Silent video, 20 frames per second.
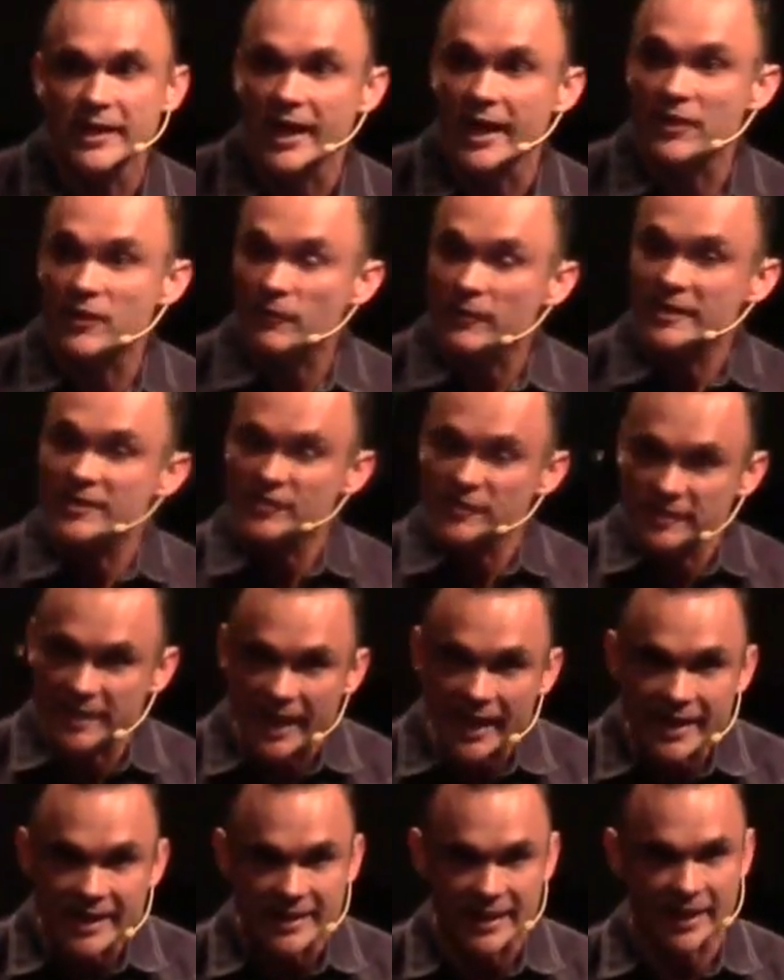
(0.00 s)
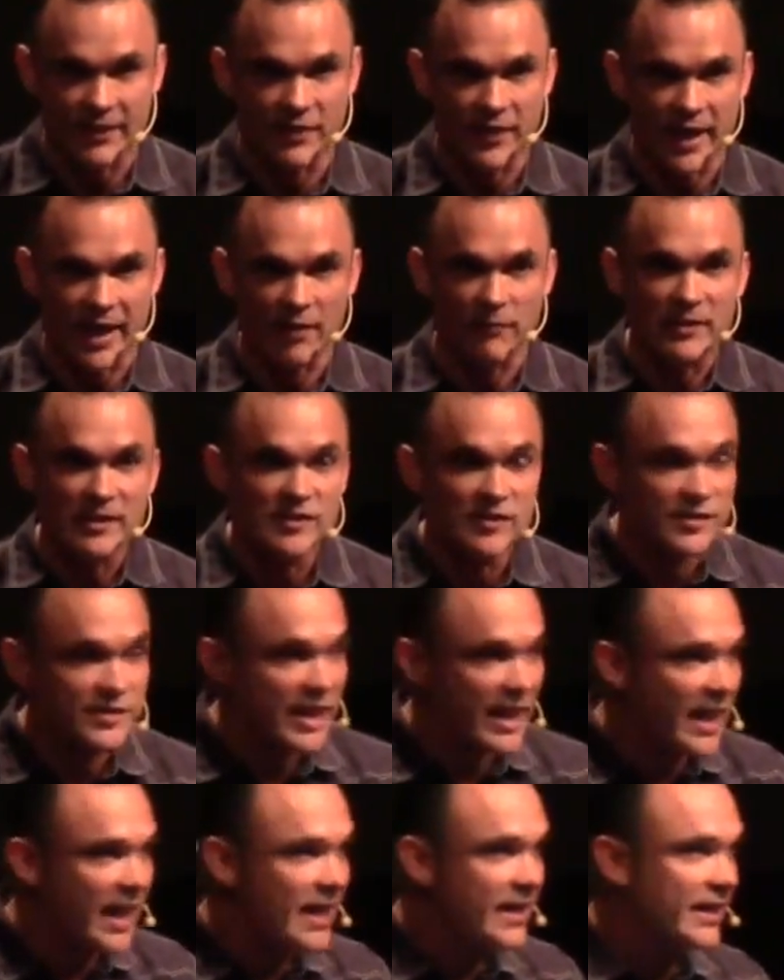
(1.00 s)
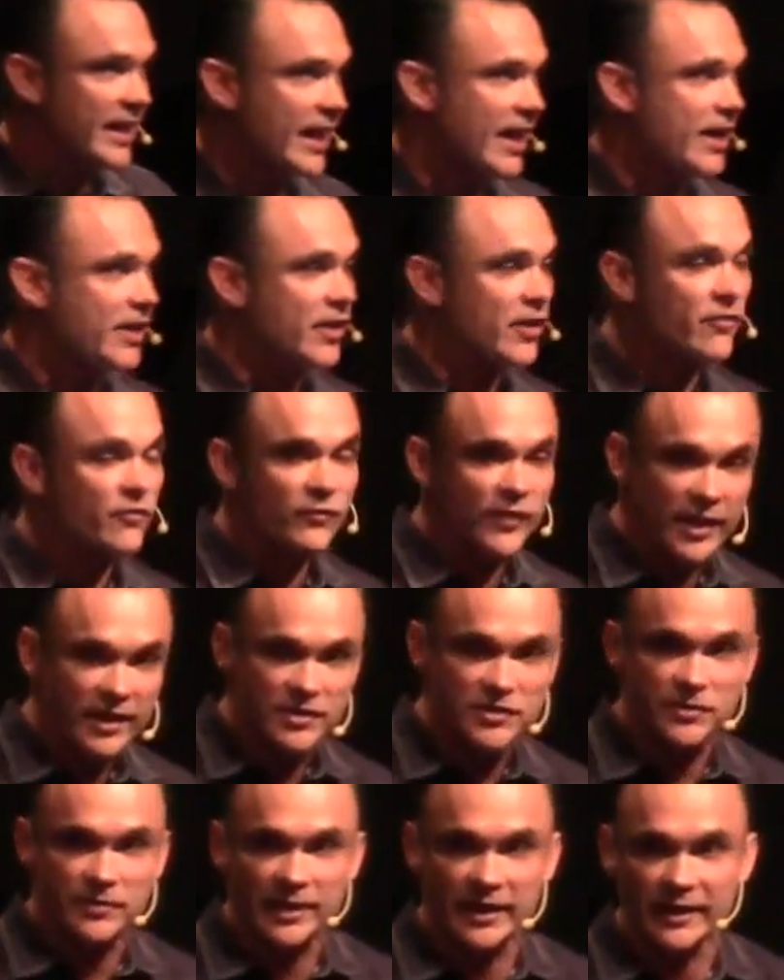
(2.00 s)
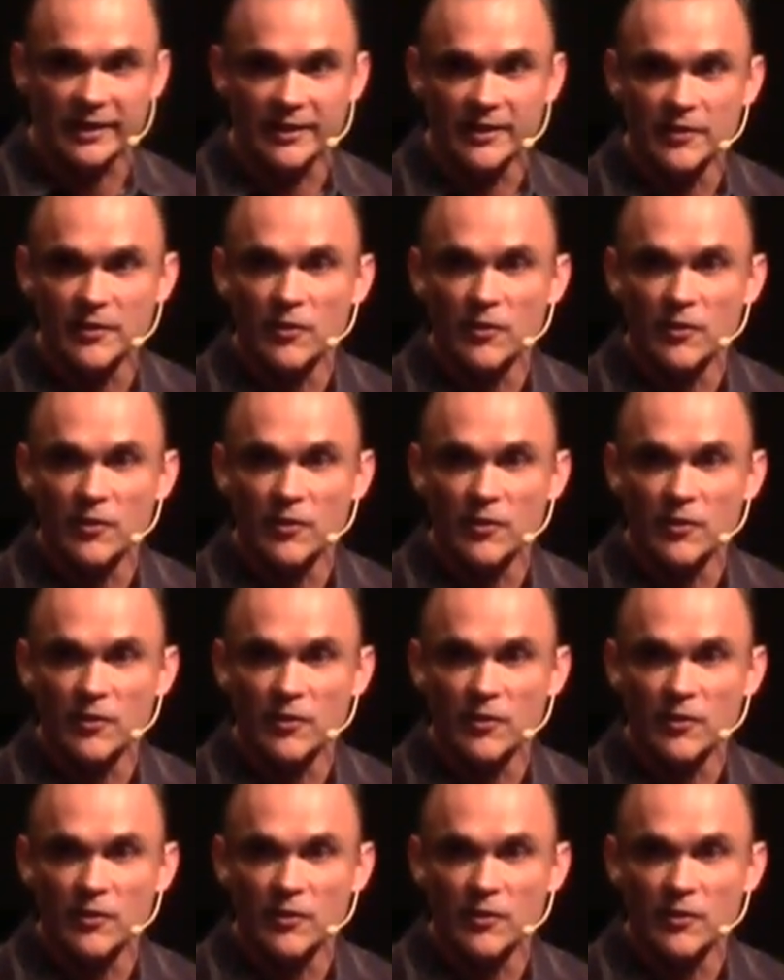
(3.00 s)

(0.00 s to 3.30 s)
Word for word: And then we stand on that. We stand on our victory.